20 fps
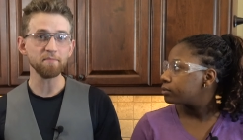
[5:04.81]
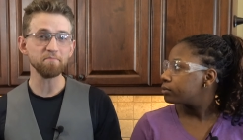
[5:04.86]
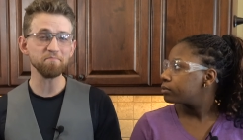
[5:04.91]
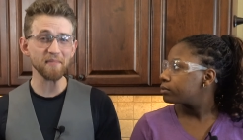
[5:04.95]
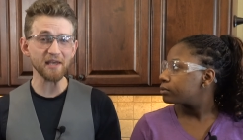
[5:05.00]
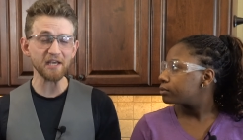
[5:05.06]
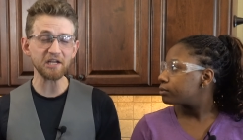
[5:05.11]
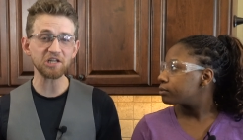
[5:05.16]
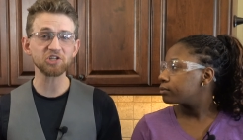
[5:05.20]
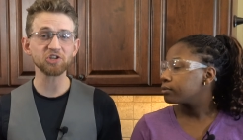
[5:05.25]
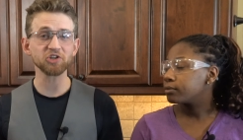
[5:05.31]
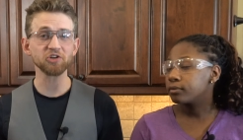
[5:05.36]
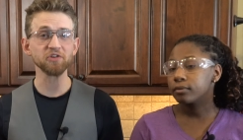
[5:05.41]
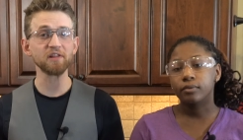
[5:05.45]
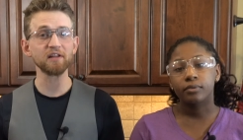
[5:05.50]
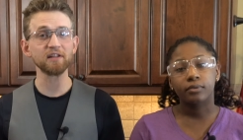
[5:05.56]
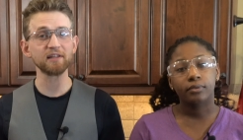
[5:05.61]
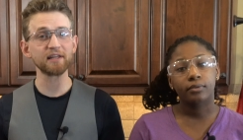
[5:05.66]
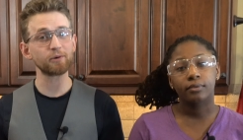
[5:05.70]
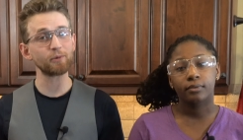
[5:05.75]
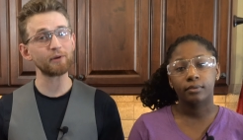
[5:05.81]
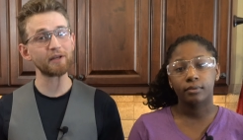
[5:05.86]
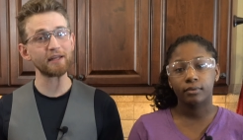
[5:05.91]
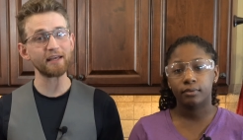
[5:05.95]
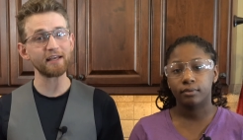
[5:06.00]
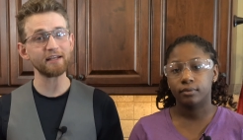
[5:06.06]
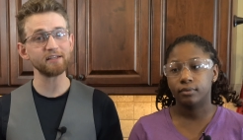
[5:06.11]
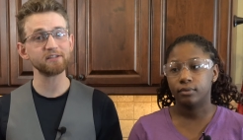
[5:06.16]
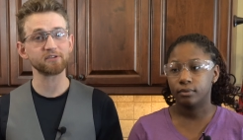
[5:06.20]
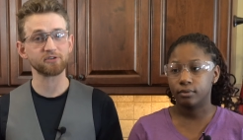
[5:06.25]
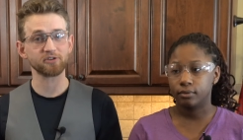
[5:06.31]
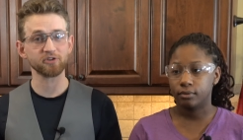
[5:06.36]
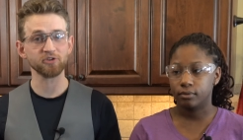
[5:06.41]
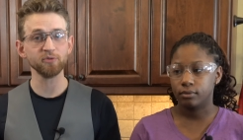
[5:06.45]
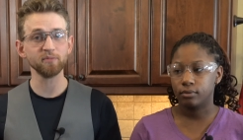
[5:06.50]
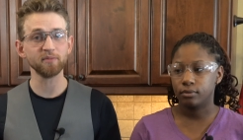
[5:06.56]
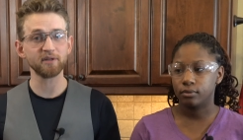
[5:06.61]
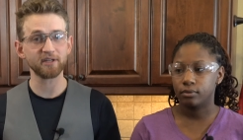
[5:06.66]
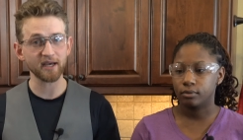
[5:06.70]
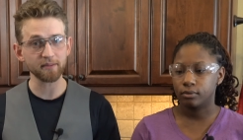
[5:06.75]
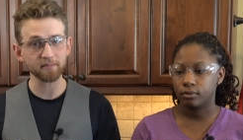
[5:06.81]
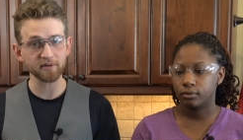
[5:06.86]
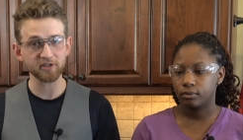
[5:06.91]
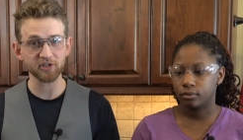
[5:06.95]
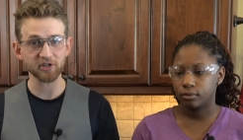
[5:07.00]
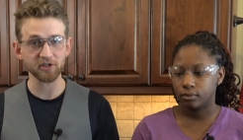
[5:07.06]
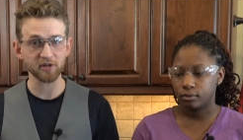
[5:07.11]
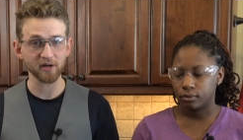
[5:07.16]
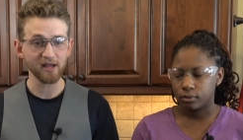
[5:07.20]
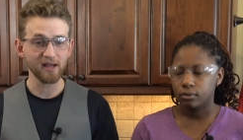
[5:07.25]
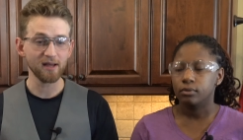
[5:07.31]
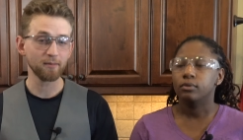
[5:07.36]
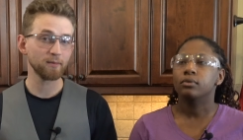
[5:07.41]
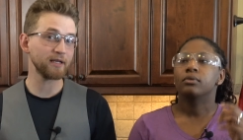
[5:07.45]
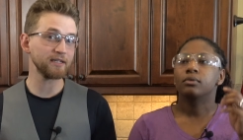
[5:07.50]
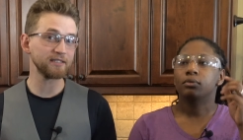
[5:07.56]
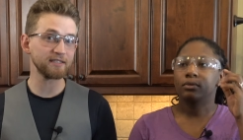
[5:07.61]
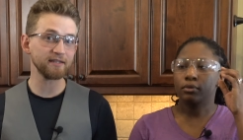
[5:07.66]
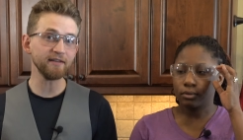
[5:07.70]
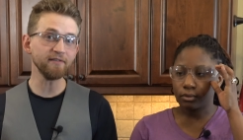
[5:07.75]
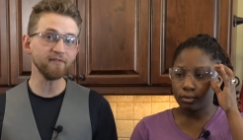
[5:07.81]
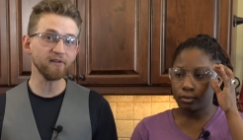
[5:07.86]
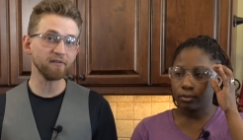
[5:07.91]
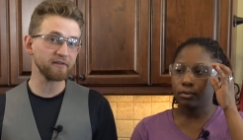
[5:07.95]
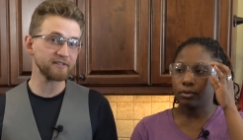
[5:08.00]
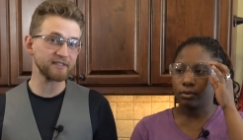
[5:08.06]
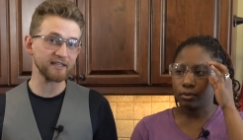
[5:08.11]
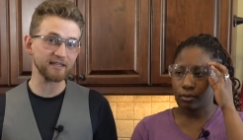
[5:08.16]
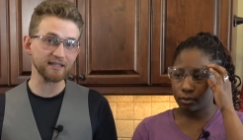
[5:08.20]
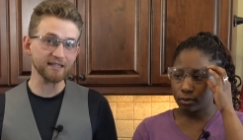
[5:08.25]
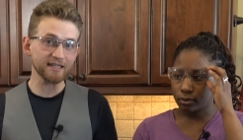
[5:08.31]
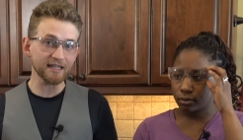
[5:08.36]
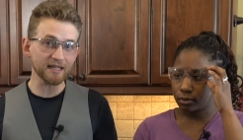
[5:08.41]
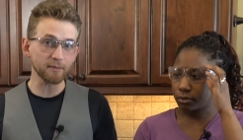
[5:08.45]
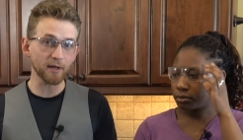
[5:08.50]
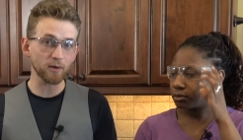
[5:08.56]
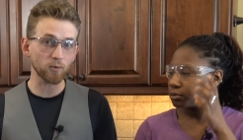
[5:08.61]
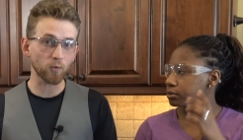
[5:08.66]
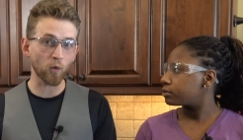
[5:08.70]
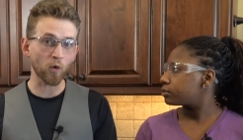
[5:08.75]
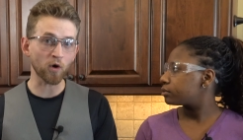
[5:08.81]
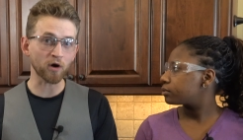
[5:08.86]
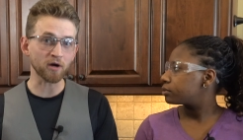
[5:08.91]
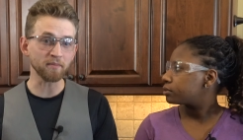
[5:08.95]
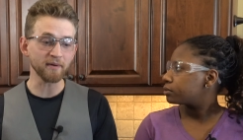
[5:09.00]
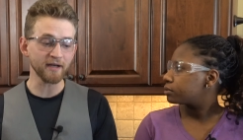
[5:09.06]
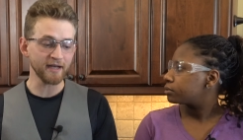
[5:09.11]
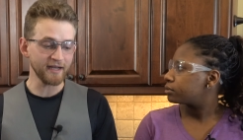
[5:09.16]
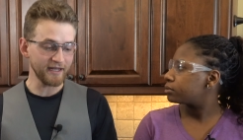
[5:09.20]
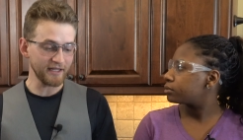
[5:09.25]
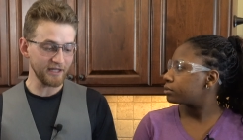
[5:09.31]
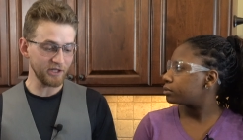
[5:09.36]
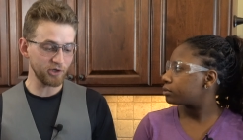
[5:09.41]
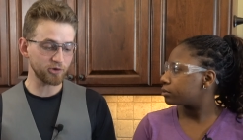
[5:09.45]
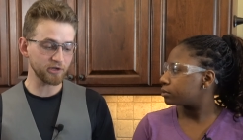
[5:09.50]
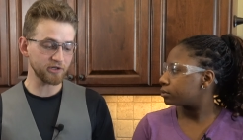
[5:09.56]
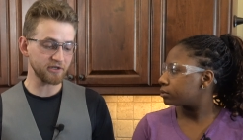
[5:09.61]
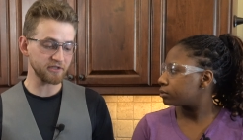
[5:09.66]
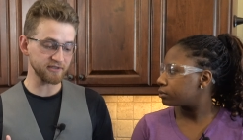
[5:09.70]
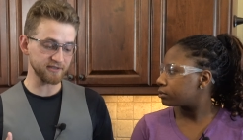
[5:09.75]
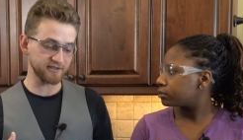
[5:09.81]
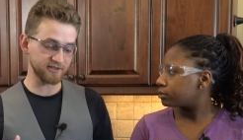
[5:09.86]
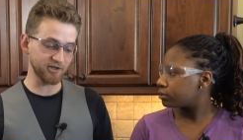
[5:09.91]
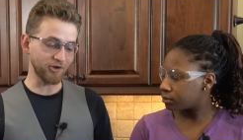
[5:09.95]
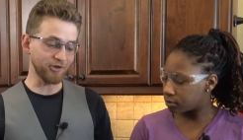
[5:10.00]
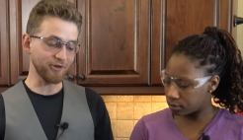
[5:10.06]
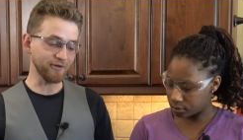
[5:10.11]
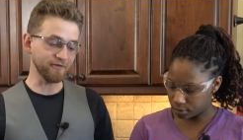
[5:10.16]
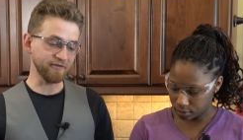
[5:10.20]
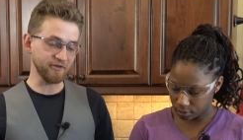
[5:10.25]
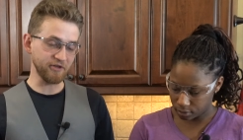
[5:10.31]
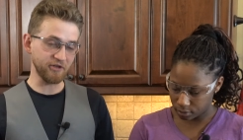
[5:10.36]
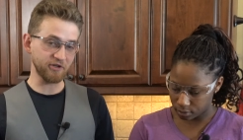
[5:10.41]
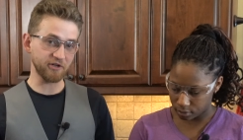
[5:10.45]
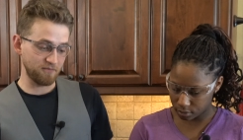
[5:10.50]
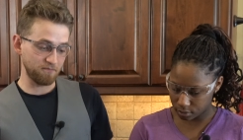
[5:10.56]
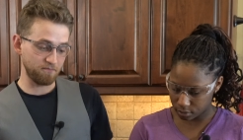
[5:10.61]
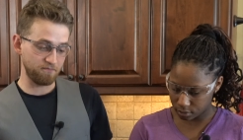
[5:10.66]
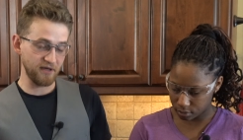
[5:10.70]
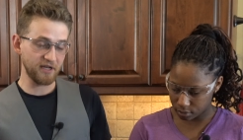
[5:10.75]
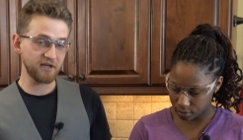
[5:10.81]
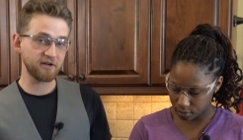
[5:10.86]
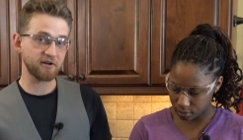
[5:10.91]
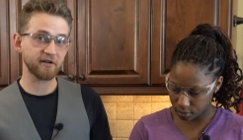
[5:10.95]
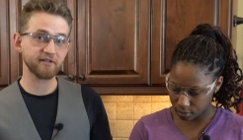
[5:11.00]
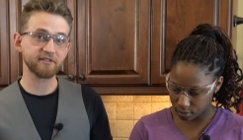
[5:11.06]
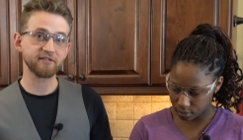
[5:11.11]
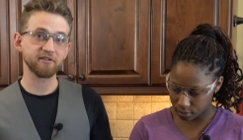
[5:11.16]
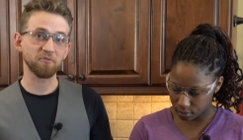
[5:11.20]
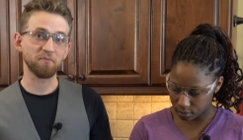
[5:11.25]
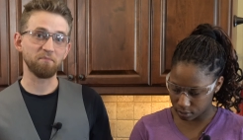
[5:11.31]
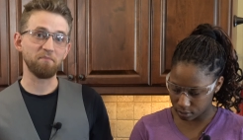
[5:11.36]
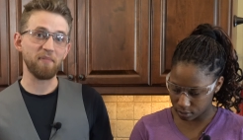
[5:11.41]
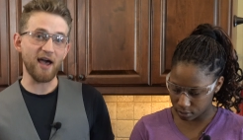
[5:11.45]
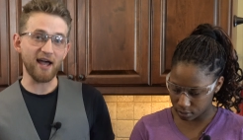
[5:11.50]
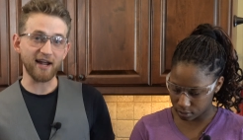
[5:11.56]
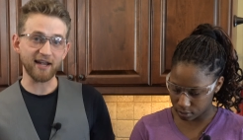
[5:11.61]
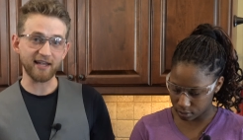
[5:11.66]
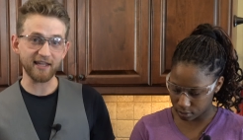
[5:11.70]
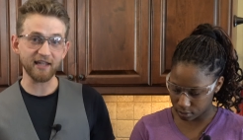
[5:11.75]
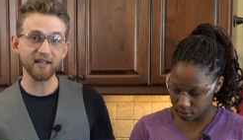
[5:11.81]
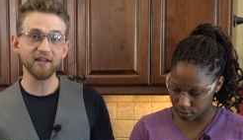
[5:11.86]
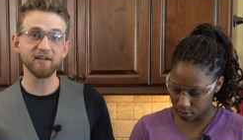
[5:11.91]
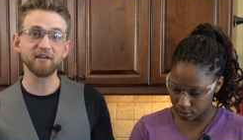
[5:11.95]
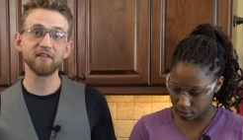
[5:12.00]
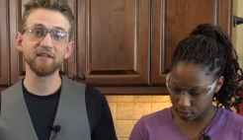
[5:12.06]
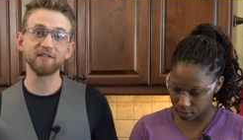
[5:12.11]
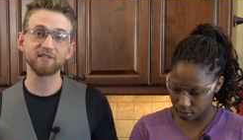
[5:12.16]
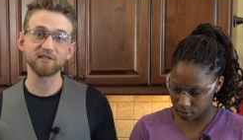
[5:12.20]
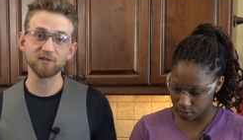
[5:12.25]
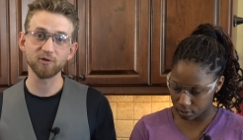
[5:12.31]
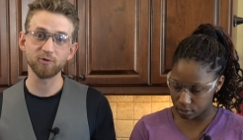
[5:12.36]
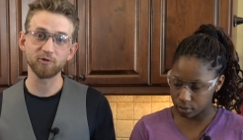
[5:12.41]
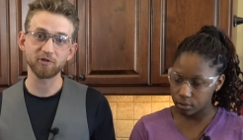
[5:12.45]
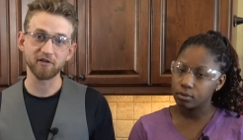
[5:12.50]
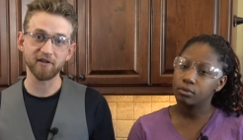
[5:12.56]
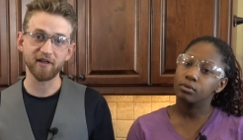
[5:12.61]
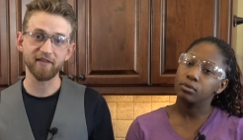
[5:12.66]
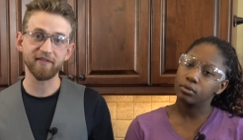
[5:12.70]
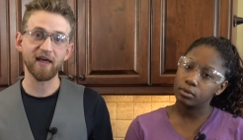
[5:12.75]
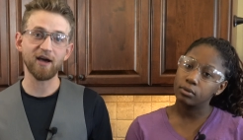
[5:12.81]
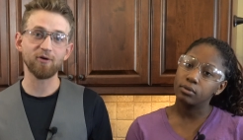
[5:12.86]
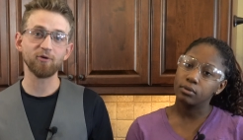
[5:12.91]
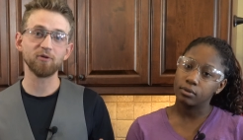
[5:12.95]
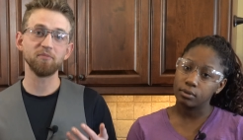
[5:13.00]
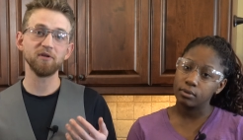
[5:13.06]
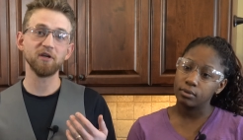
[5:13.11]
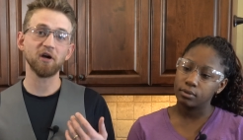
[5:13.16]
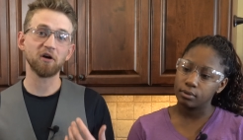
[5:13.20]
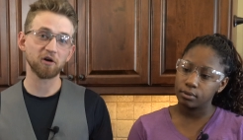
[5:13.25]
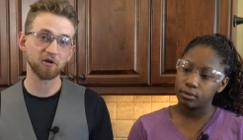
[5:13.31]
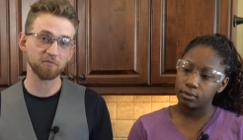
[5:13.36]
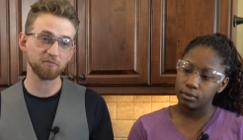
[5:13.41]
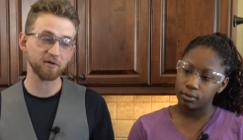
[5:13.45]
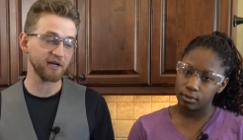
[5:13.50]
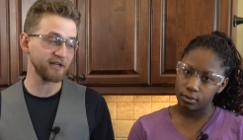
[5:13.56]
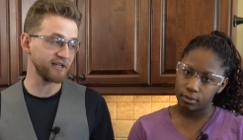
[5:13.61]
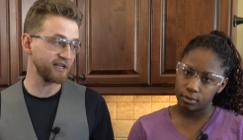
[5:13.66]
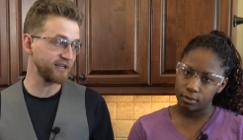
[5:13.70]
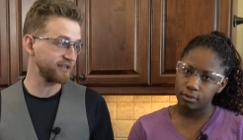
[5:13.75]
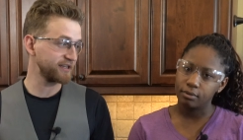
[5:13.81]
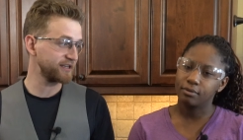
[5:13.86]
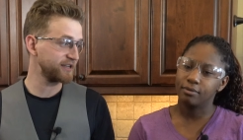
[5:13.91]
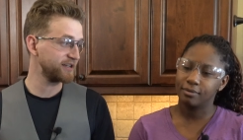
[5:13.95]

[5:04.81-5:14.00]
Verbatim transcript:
Speaker 1: make sure the liquid is room temperature because even if it's a little bit warm, you could dissolve your big crystal back into the solution and that would be heartbreaking.